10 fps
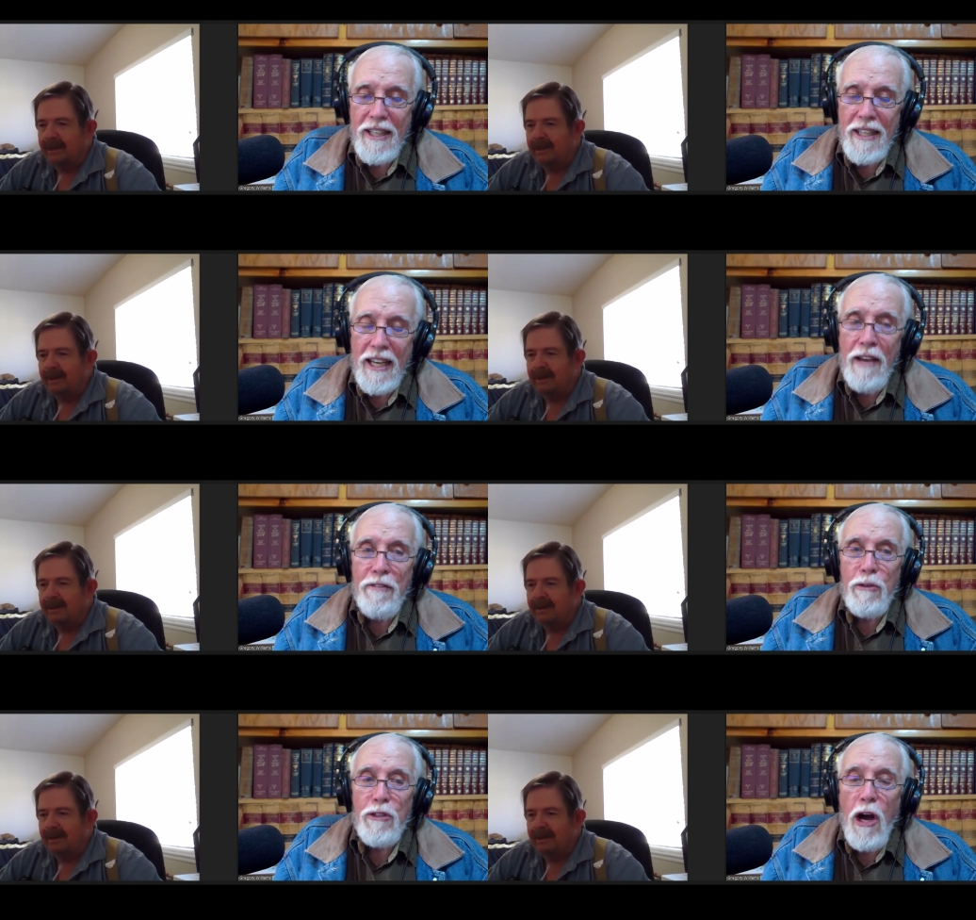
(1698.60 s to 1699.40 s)
Speaker 1: if
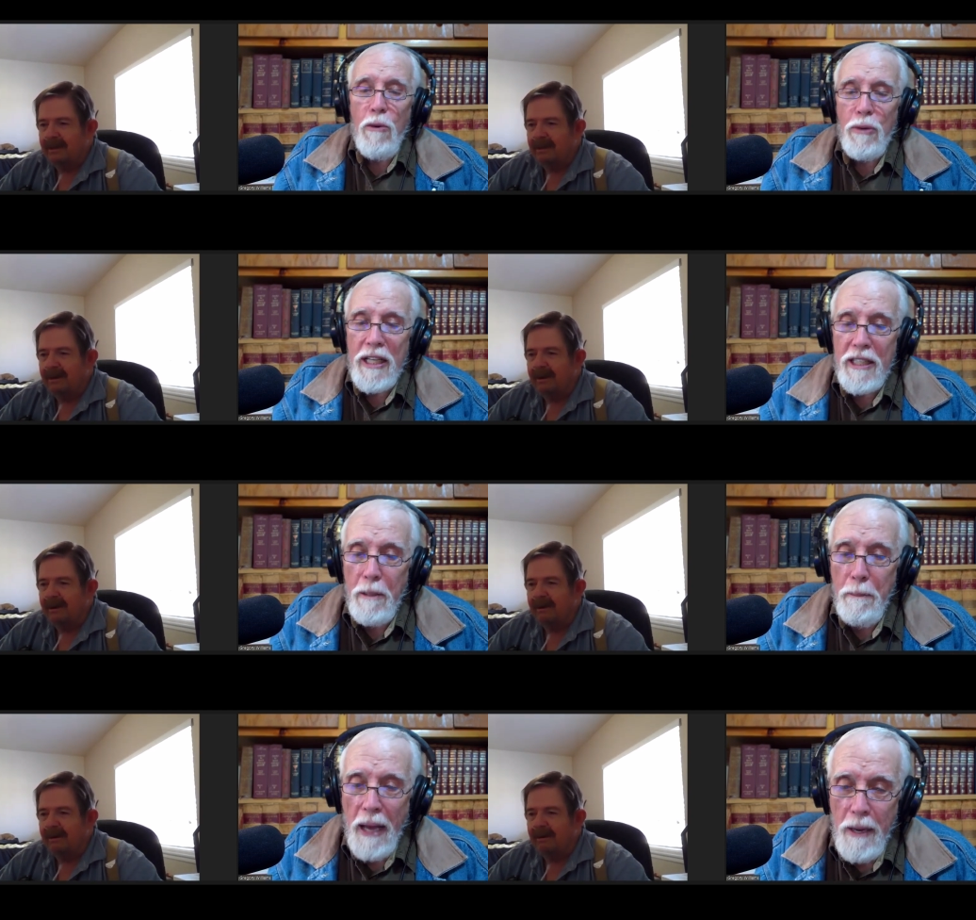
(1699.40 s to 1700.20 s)
you don't read
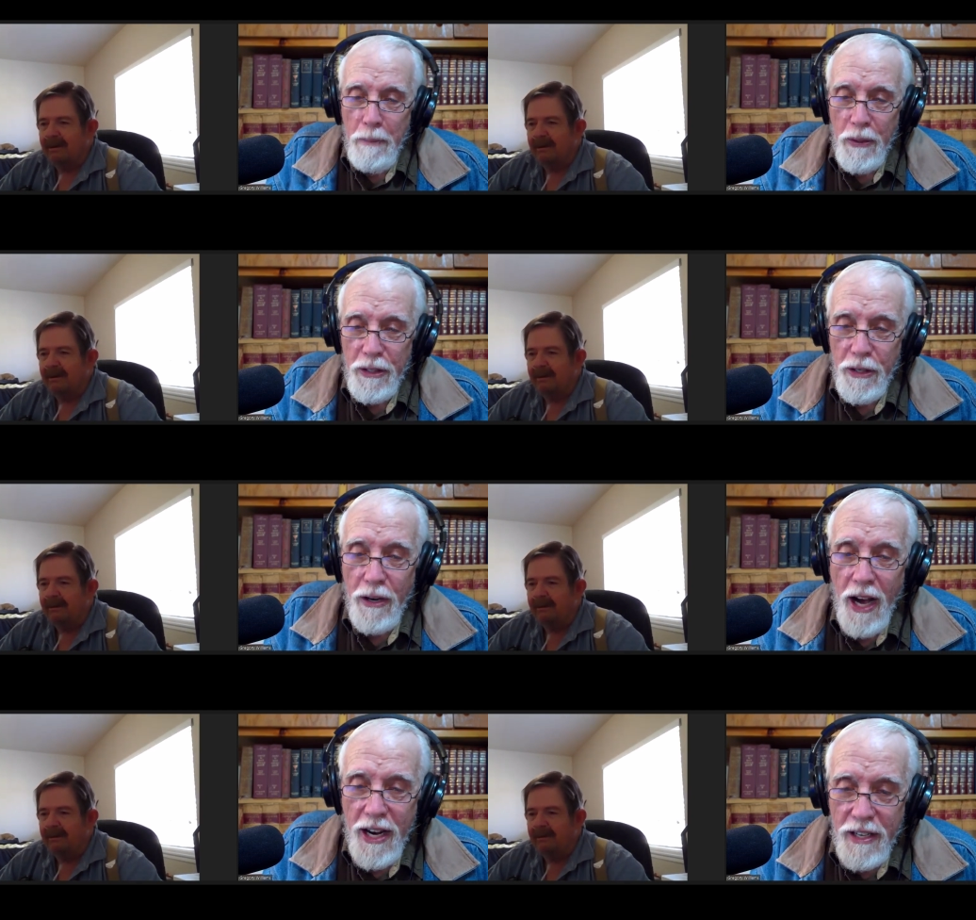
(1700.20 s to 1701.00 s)
the paper, you're
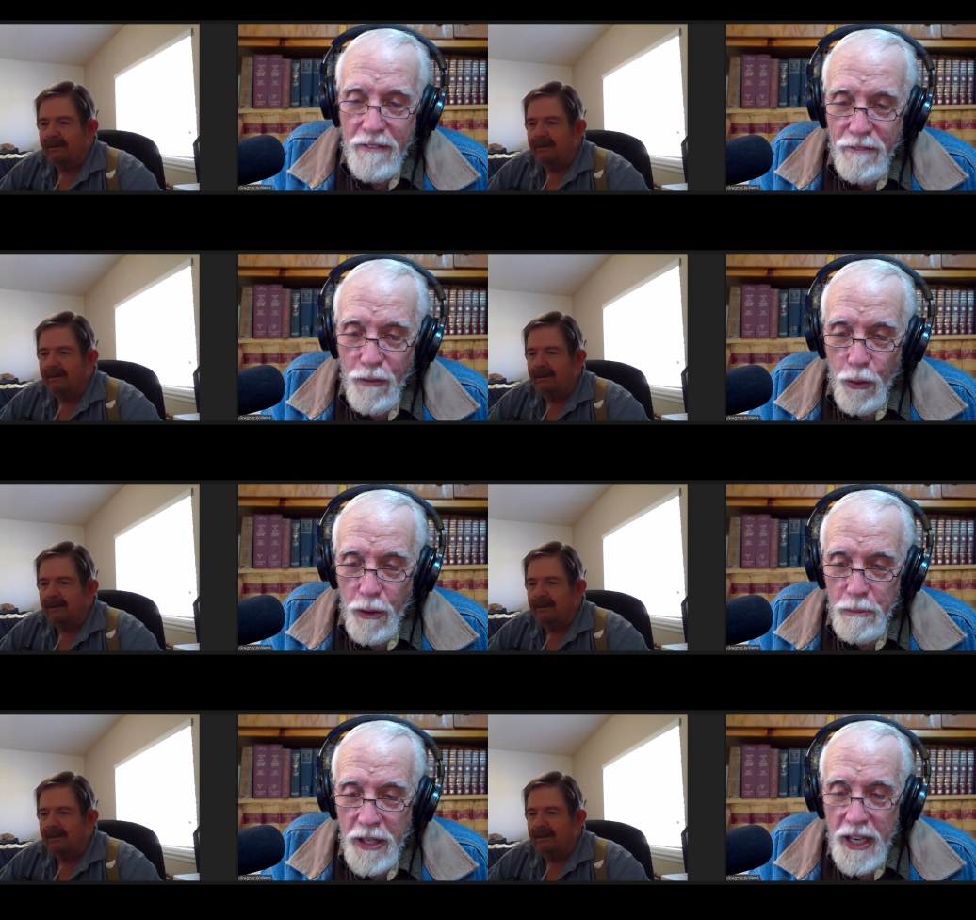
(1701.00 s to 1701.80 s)

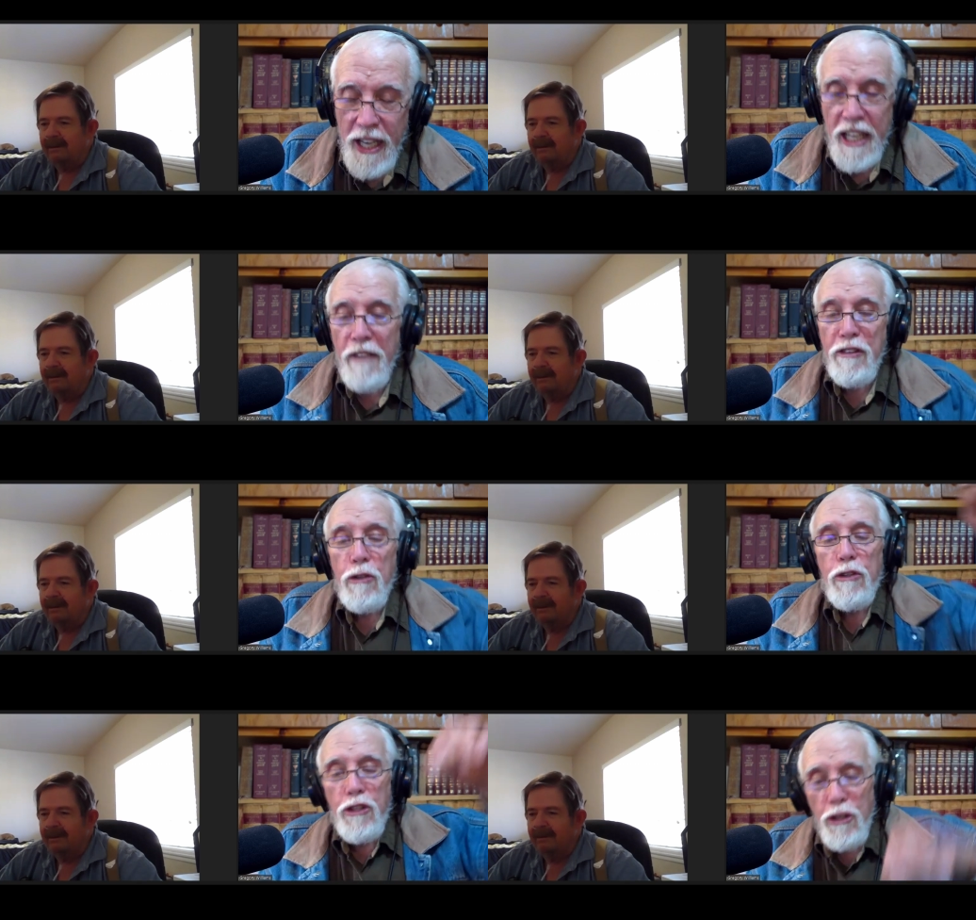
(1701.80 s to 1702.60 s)
uninformed. If you
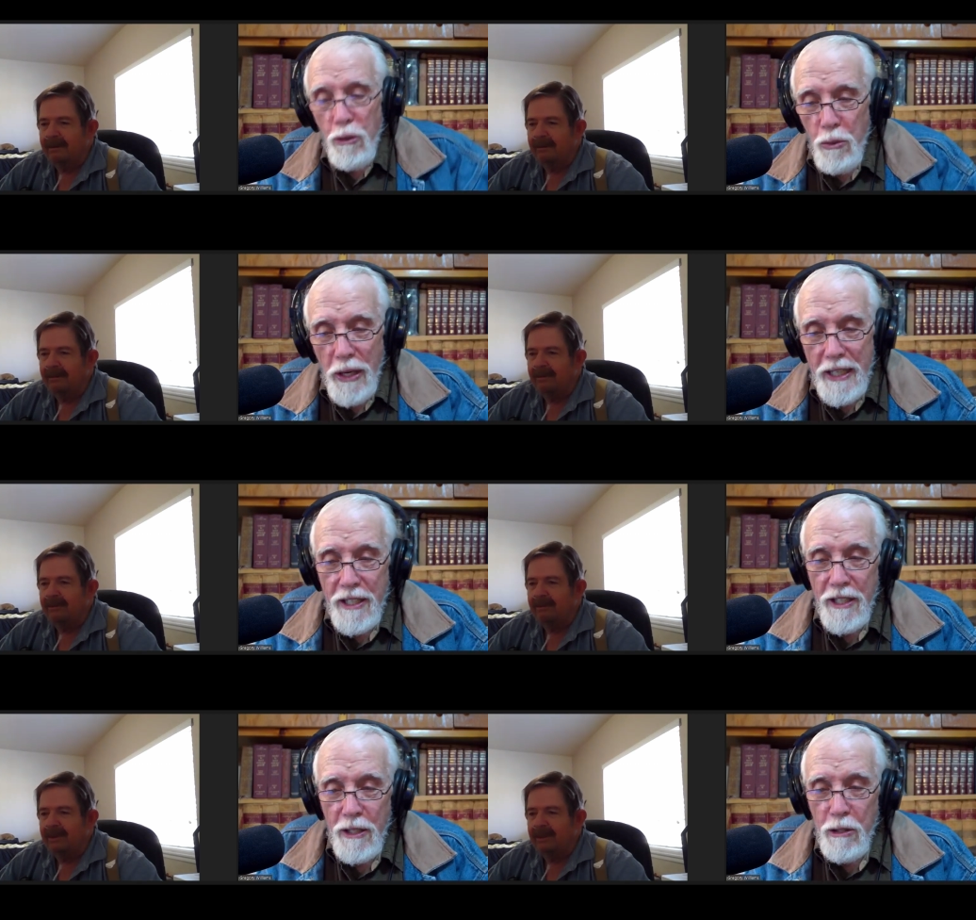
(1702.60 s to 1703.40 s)
do read
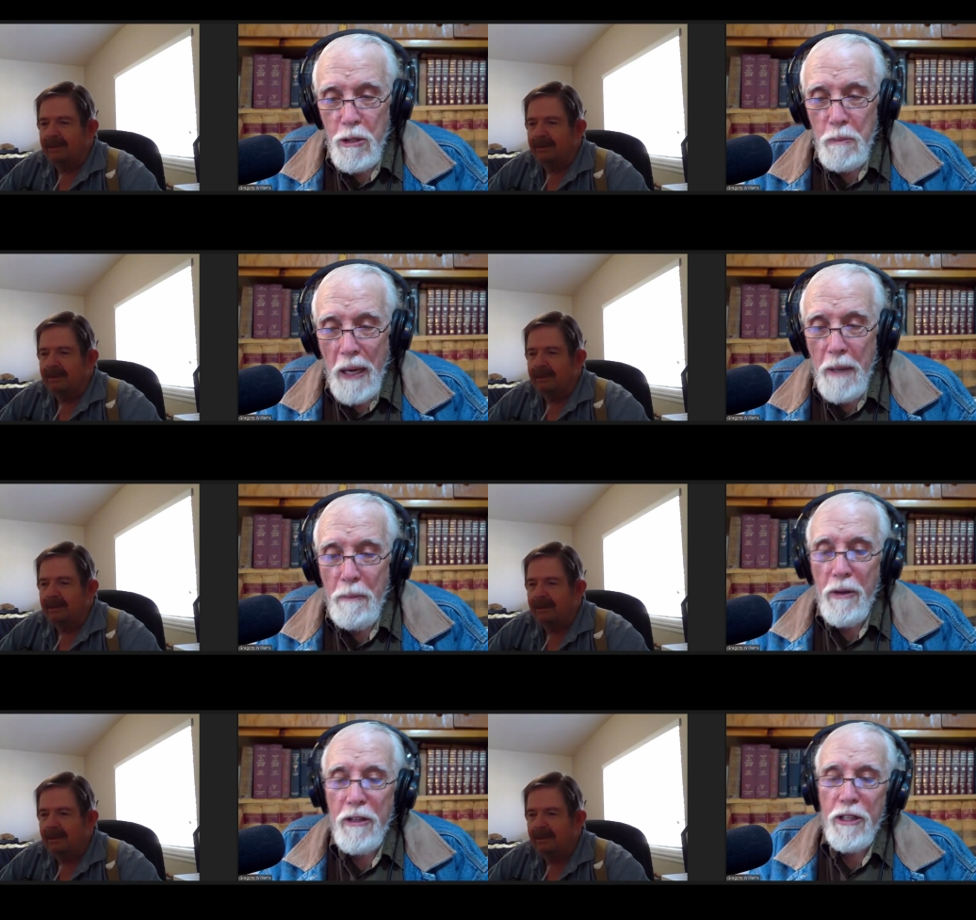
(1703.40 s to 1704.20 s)
the
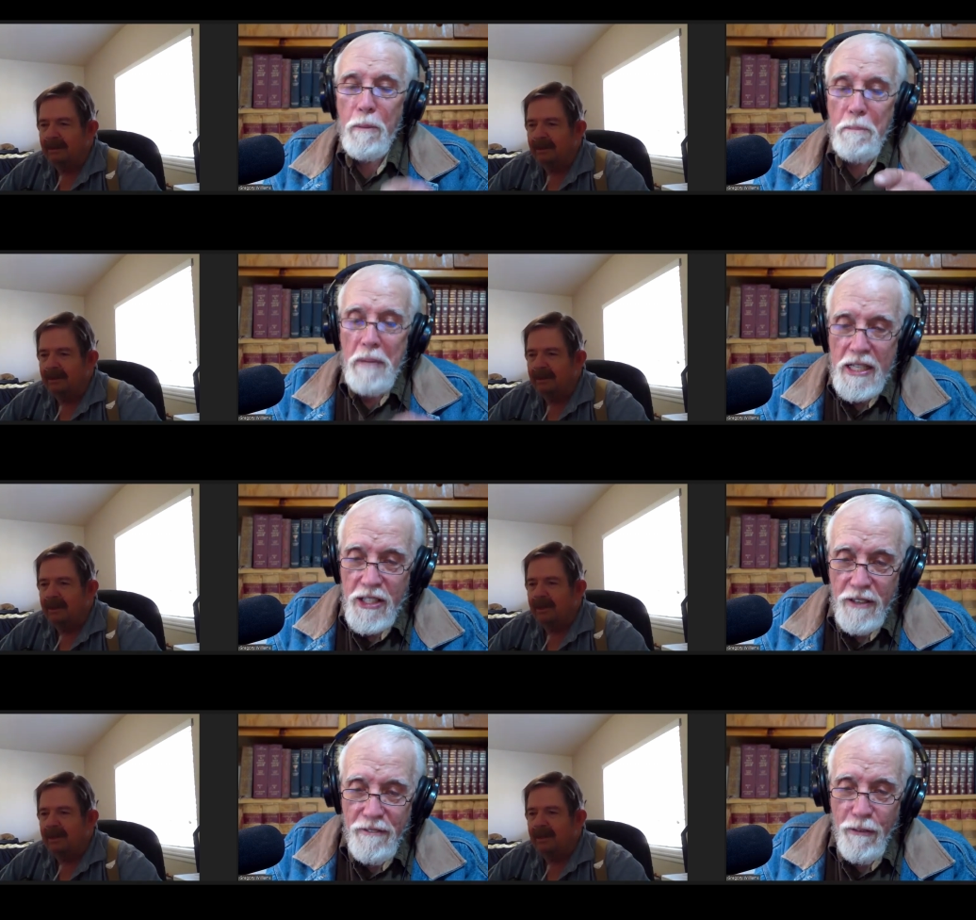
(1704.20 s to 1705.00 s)
newspaper, you're
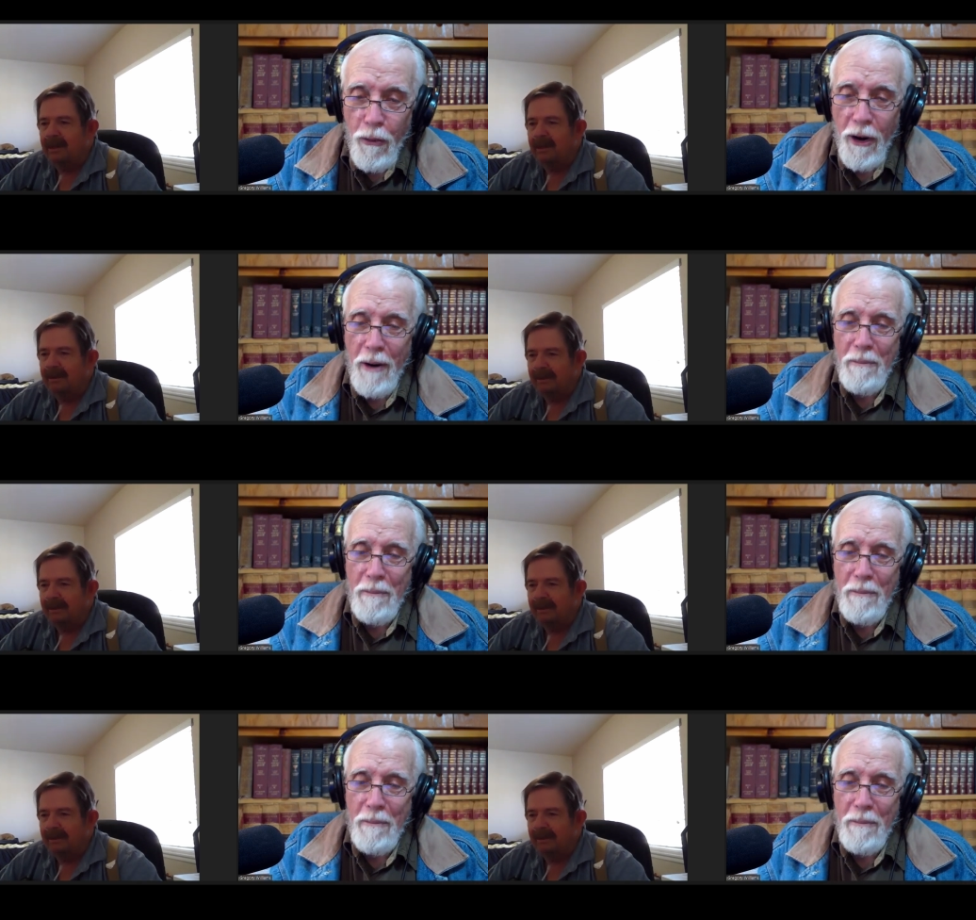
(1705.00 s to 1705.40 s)
misinformed.